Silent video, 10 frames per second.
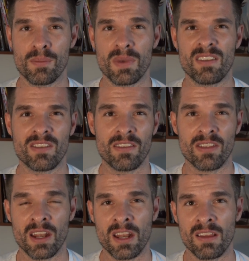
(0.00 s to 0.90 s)
It says
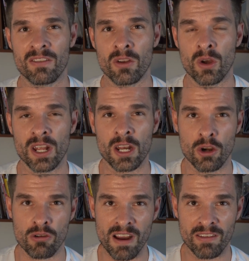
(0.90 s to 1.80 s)
that it's not an
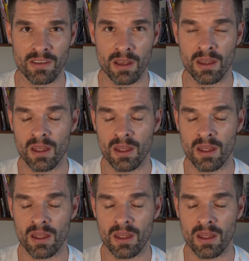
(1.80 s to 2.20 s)
aggressor,